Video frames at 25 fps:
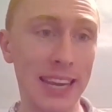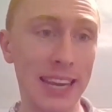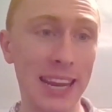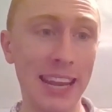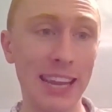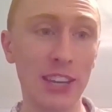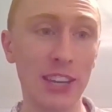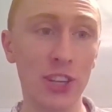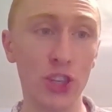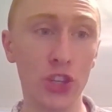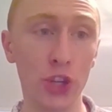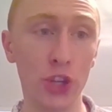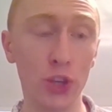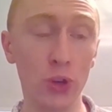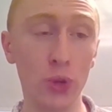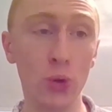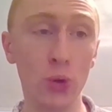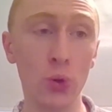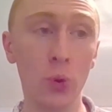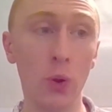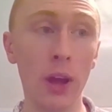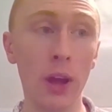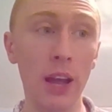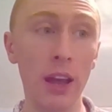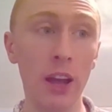
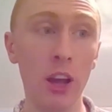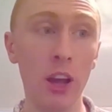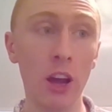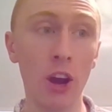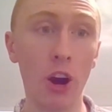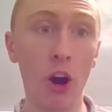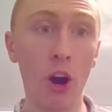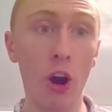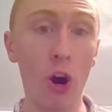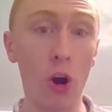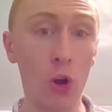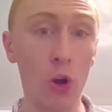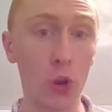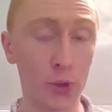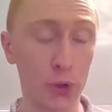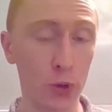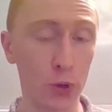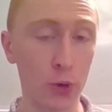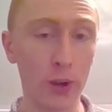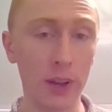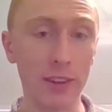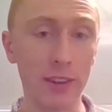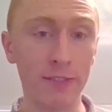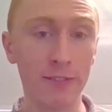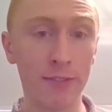into
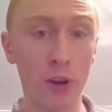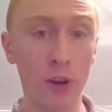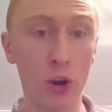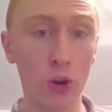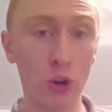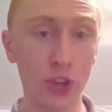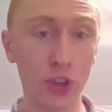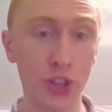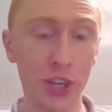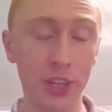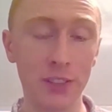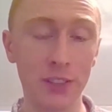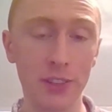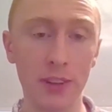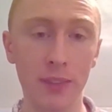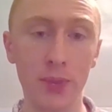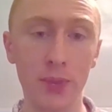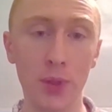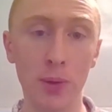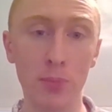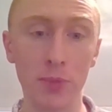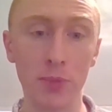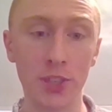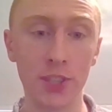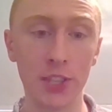alternate versions of
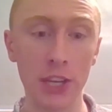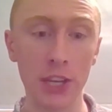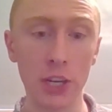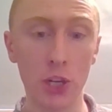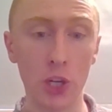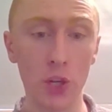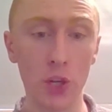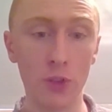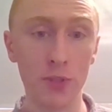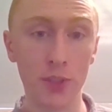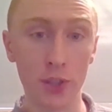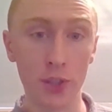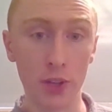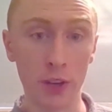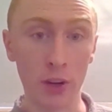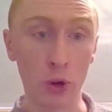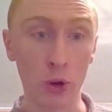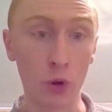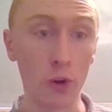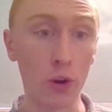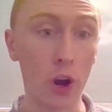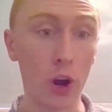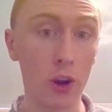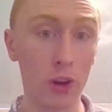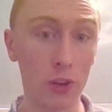themselves
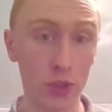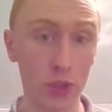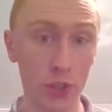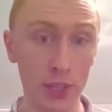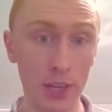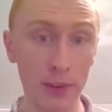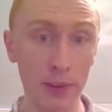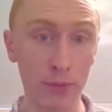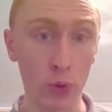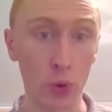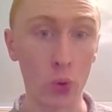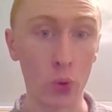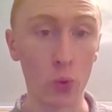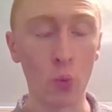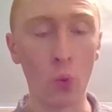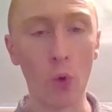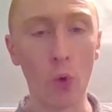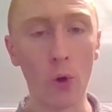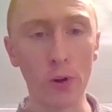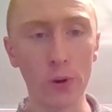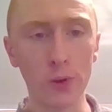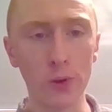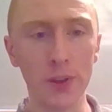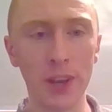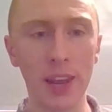across different
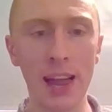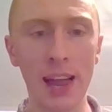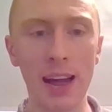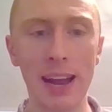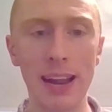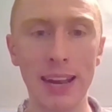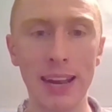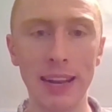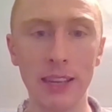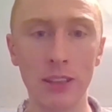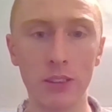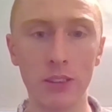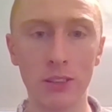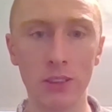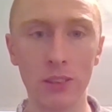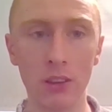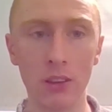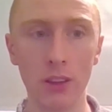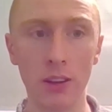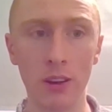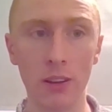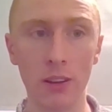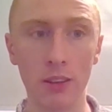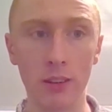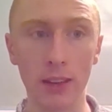world lines,
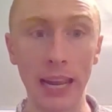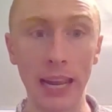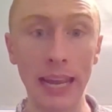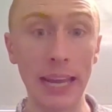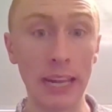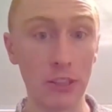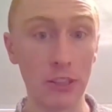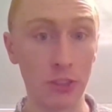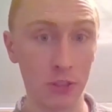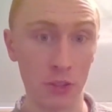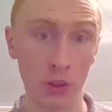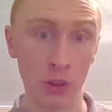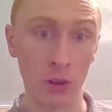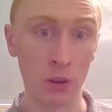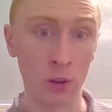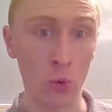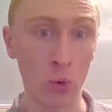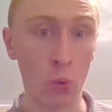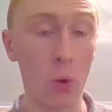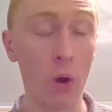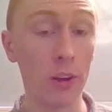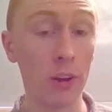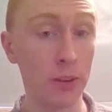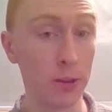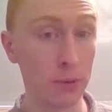hence the
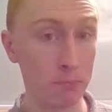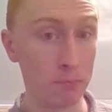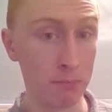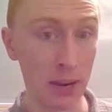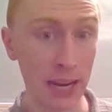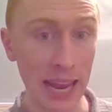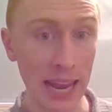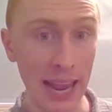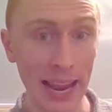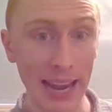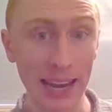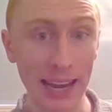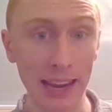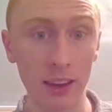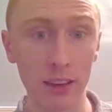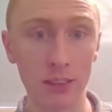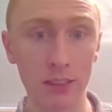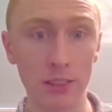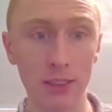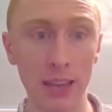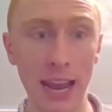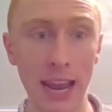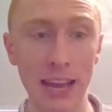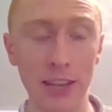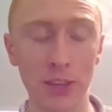quantum
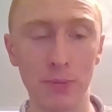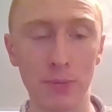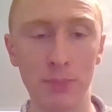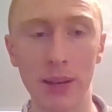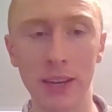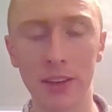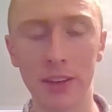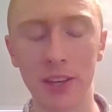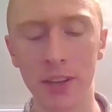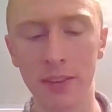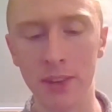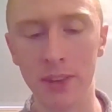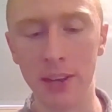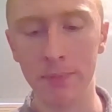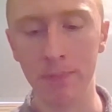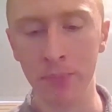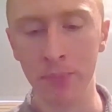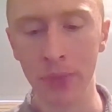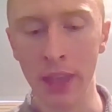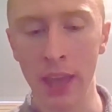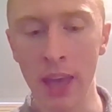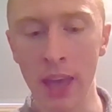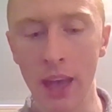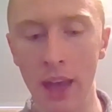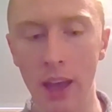mechanics aspect of it.
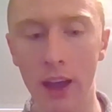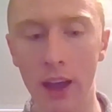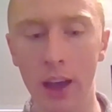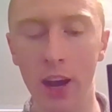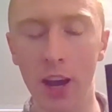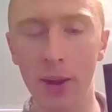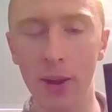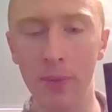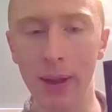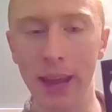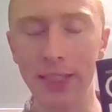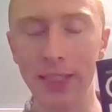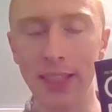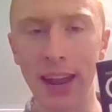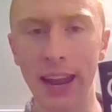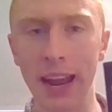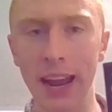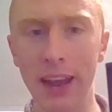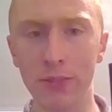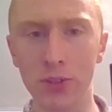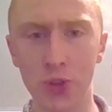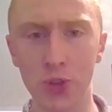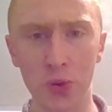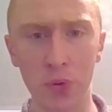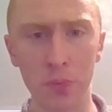And they
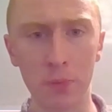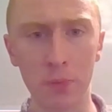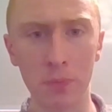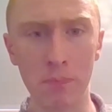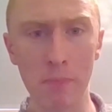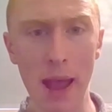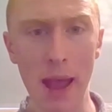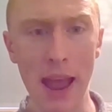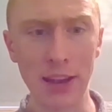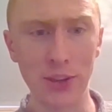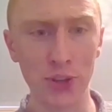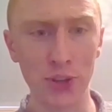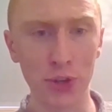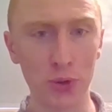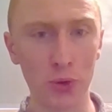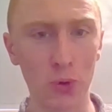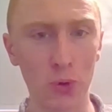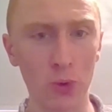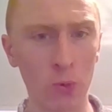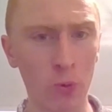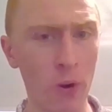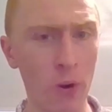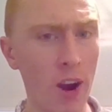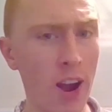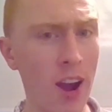have some
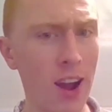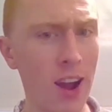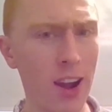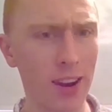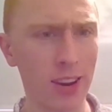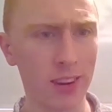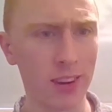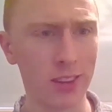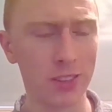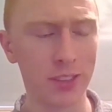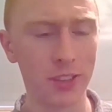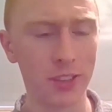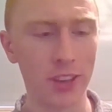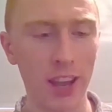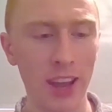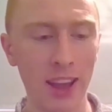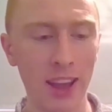magical rocks